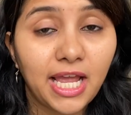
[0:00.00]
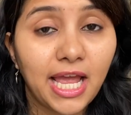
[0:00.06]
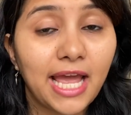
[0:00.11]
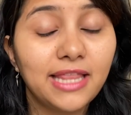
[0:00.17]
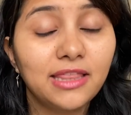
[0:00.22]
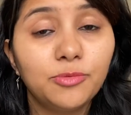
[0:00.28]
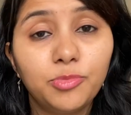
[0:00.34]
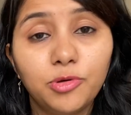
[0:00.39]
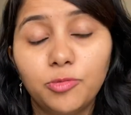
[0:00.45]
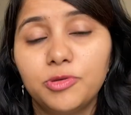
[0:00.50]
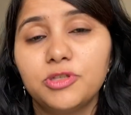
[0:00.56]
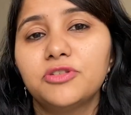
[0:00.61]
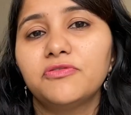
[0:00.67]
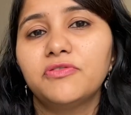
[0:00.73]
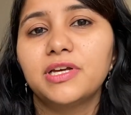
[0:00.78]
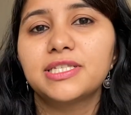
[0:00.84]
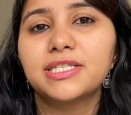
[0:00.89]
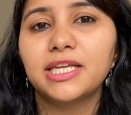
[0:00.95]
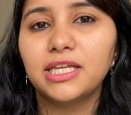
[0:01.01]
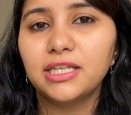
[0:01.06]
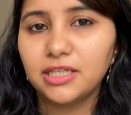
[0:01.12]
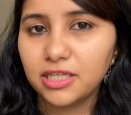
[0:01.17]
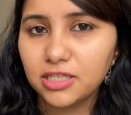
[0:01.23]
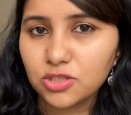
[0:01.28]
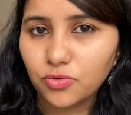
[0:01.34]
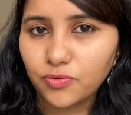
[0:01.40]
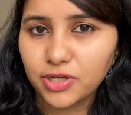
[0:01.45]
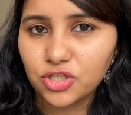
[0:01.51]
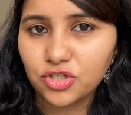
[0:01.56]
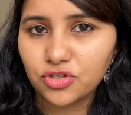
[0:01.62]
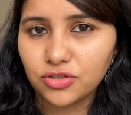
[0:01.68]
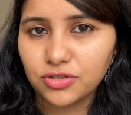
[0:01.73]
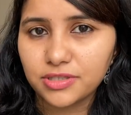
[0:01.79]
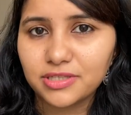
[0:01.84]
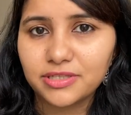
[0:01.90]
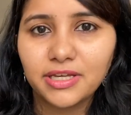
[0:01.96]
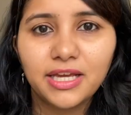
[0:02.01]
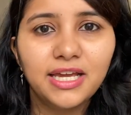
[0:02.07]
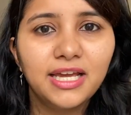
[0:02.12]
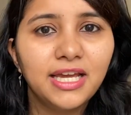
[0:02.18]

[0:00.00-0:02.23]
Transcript: And the purpose of asking these questions